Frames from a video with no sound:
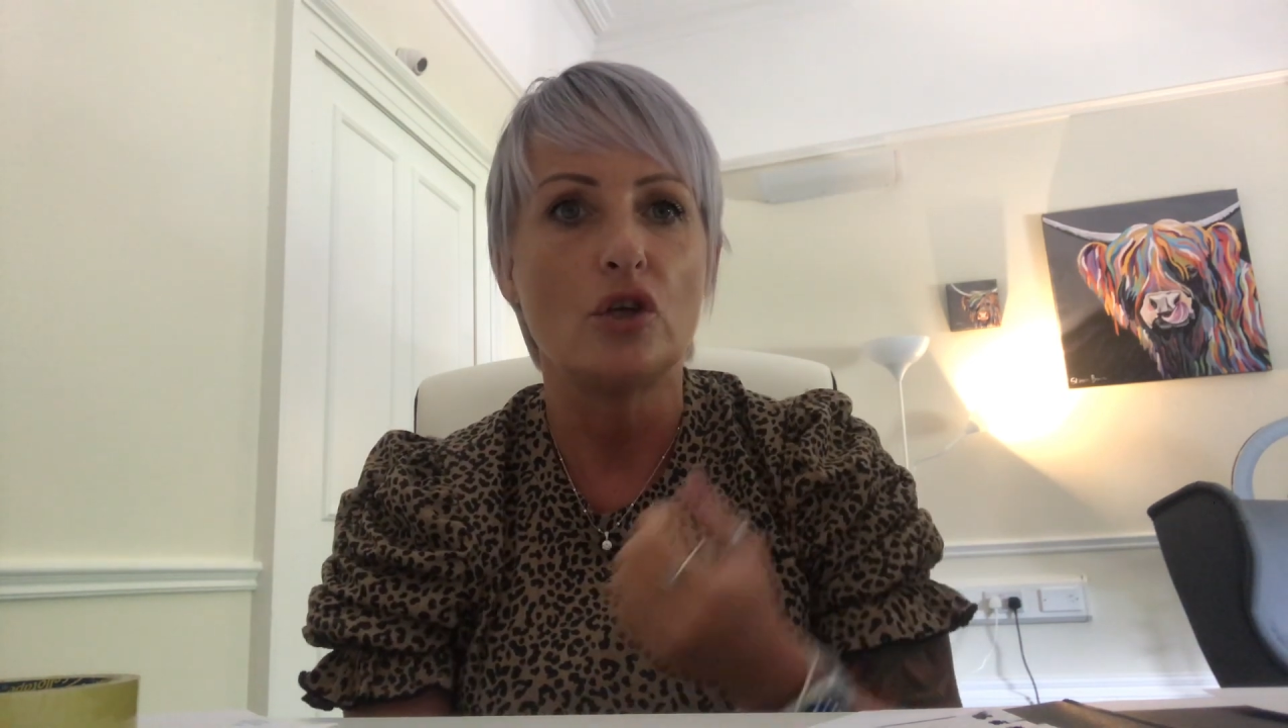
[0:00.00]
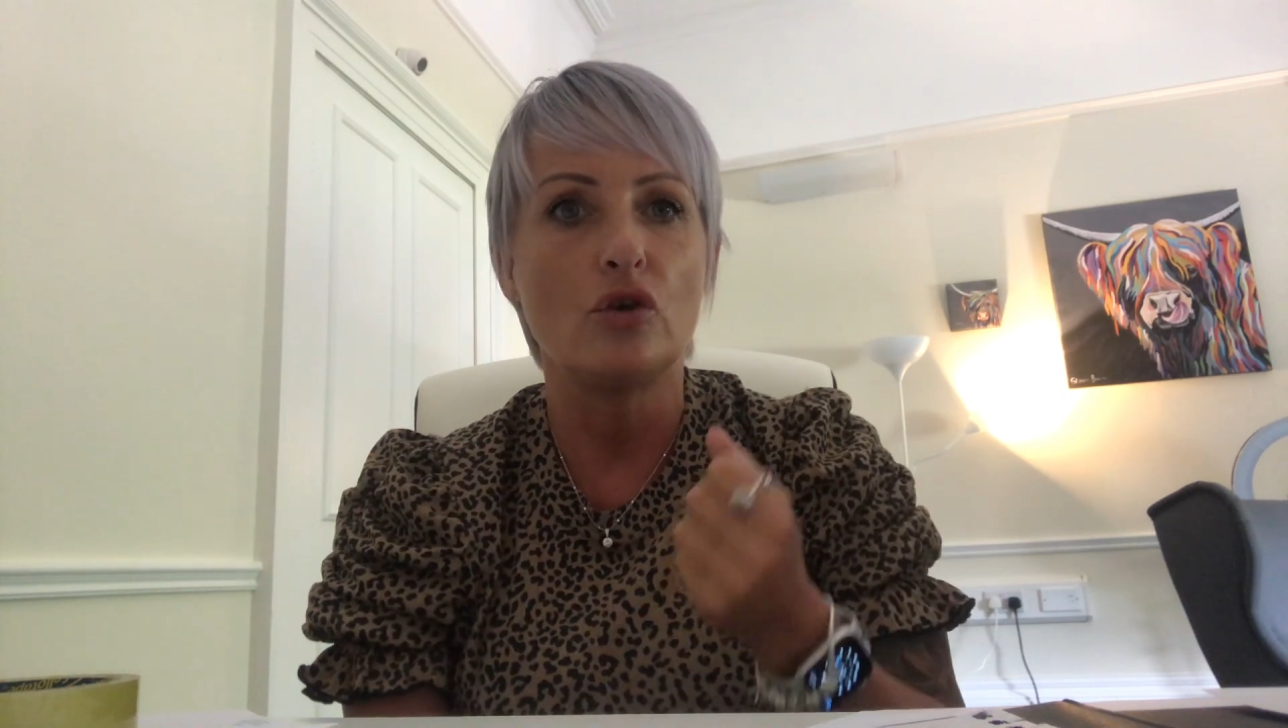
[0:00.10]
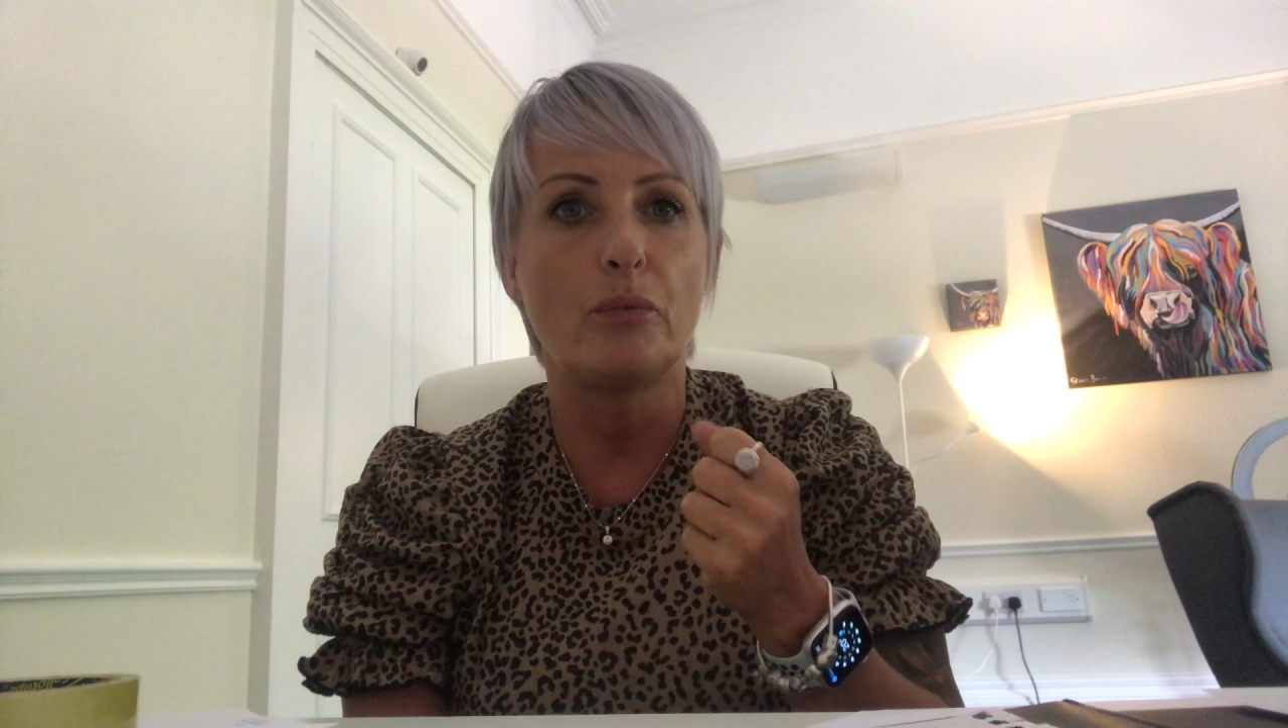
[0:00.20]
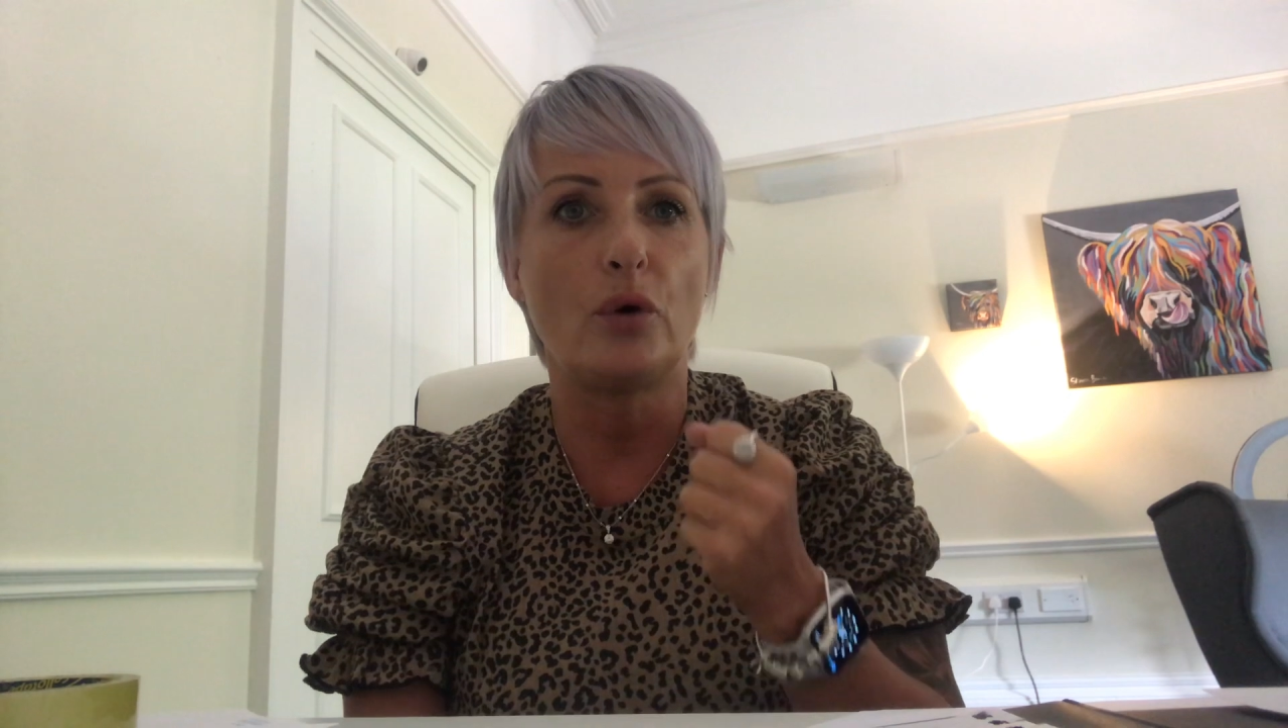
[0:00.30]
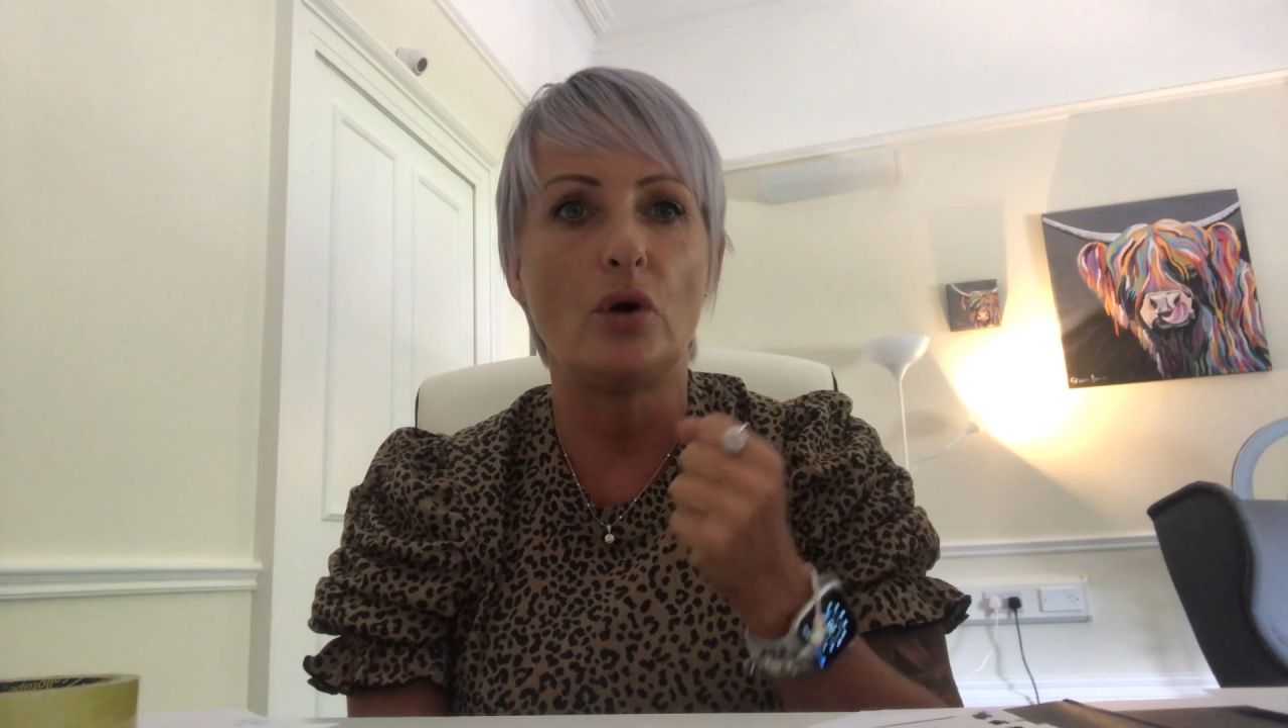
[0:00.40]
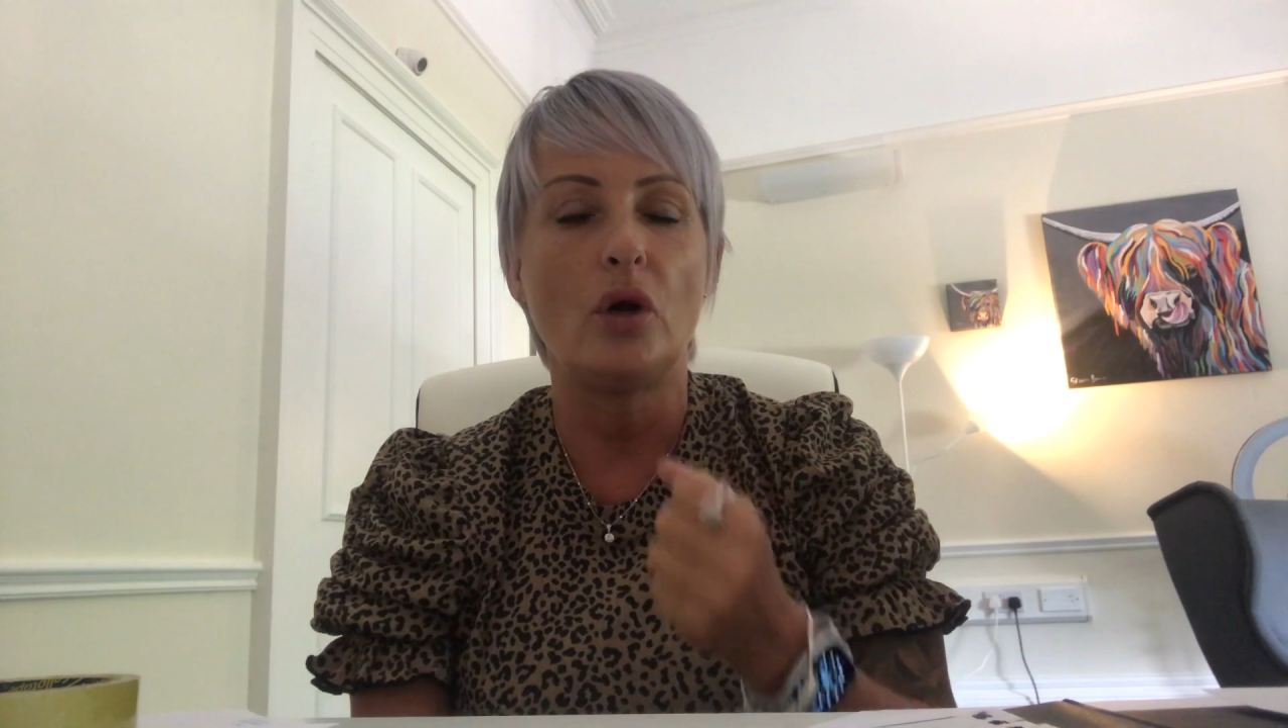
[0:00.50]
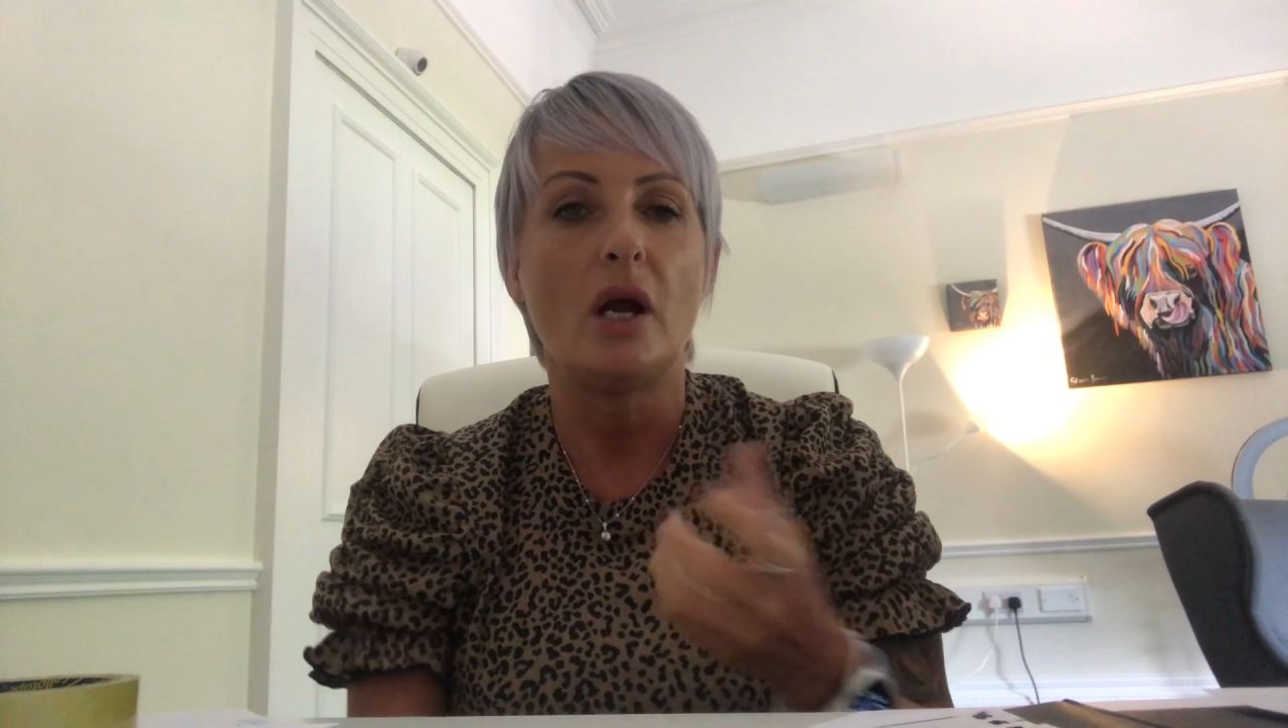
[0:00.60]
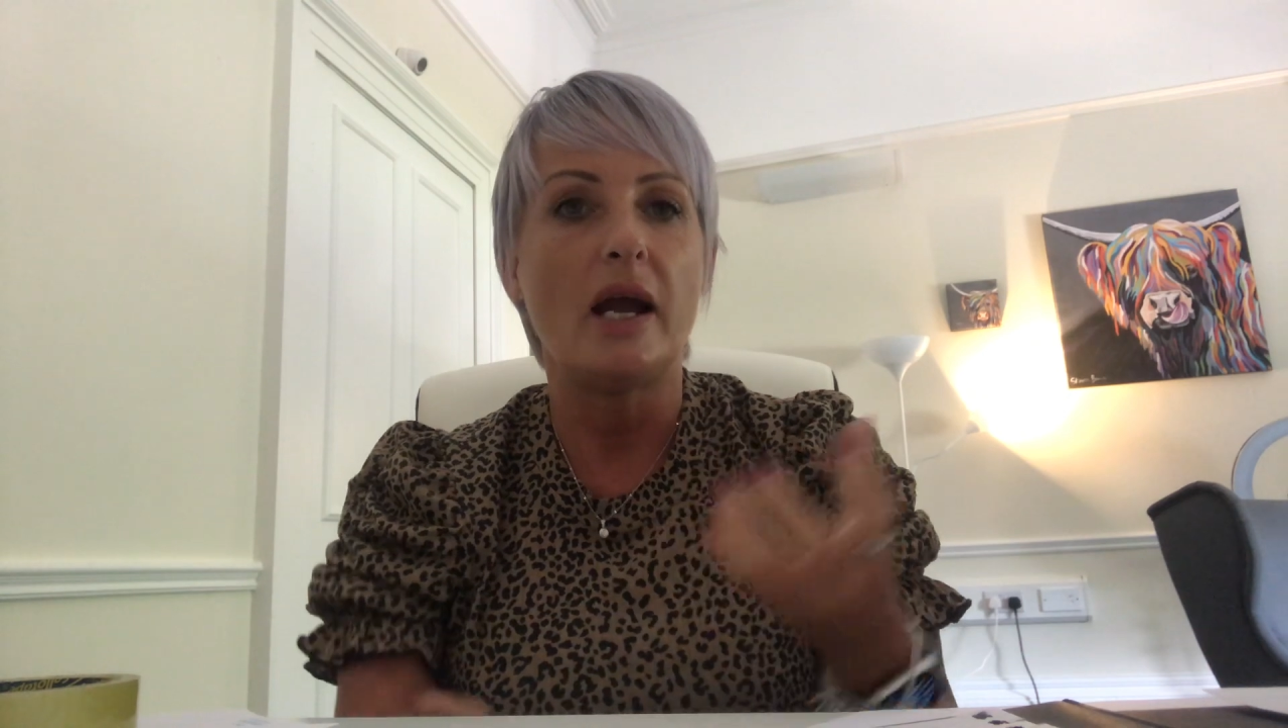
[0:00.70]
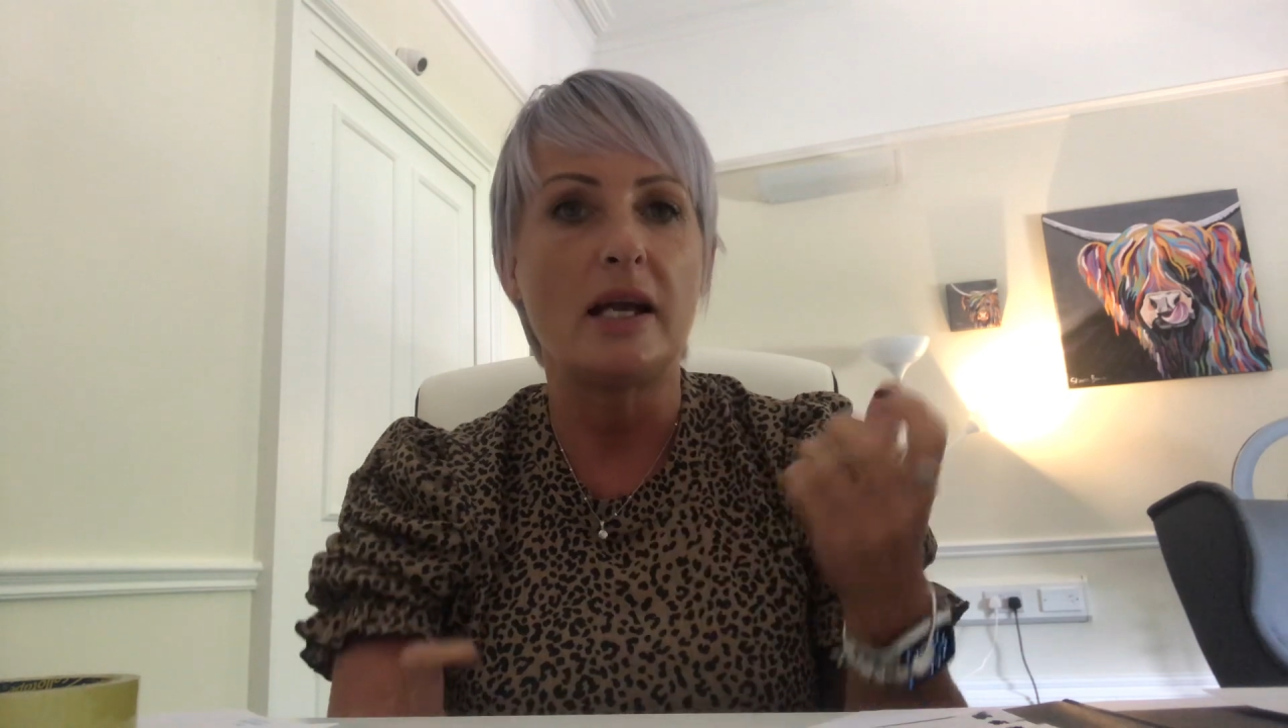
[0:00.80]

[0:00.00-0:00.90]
you put,